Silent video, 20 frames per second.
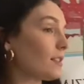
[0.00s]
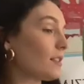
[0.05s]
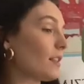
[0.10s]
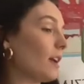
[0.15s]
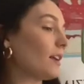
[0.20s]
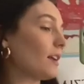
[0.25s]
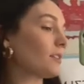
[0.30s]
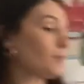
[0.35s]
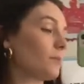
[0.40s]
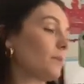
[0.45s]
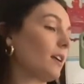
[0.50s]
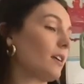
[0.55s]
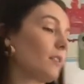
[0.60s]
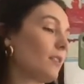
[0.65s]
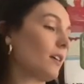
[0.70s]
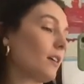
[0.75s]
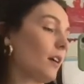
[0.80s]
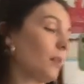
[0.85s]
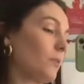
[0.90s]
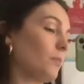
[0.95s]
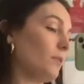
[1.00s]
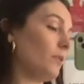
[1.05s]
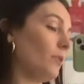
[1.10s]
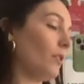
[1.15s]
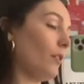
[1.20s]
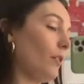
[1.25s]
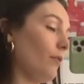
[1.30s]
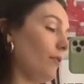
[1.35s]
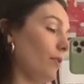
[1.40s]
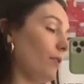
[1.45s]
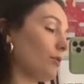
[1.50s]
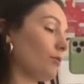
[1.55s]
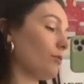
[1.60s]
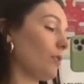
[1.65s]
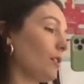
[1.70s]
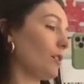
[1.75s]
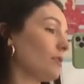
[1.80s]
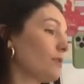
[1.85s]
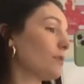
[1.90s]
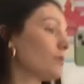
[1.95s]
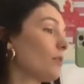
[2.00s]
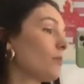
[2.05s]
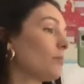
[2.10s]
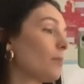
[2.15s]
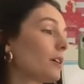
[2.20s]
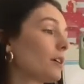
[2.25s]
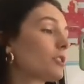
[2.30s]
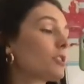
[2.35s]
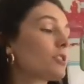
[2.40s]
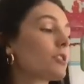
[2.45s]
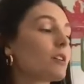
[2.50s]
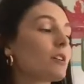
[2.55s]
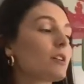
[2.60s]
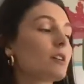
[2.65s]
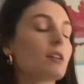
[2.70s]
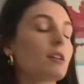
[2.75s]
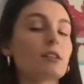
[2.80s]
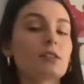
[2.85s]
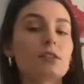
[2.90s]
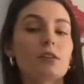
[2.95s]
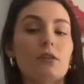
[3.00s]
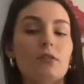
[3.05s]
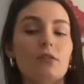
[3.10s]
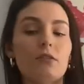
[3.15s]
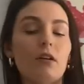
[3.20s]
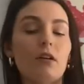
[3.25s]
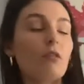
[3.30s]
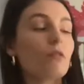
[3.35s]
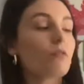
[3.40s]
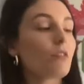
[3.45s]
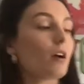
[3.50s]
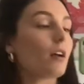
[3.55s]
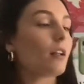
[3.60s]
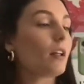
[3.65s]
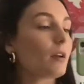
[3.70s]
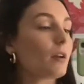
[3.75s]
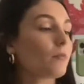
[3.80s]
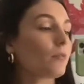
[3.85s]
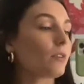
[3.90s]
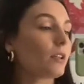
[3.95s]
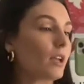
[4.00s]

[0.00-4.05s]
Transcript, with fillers: that is when I think I will love this dress so much. So overall, I'm really